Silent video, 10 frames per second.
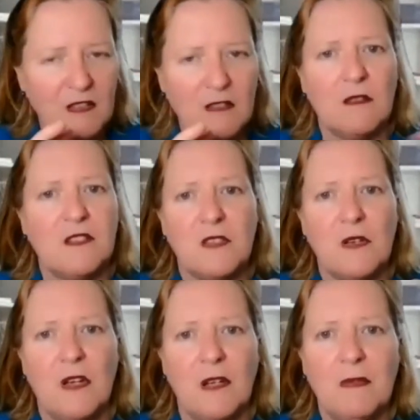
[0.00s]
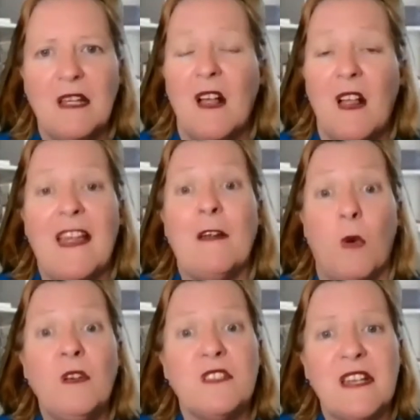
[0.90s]
see it all the time they
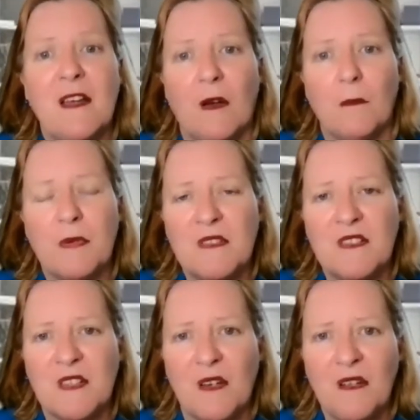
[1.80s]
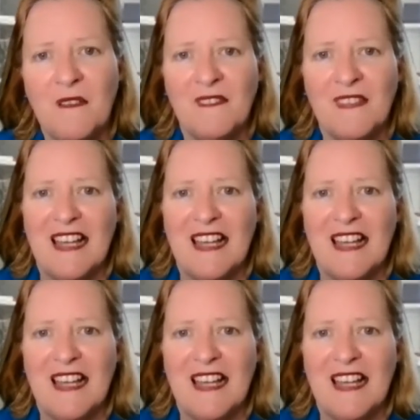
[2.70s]
want to help and so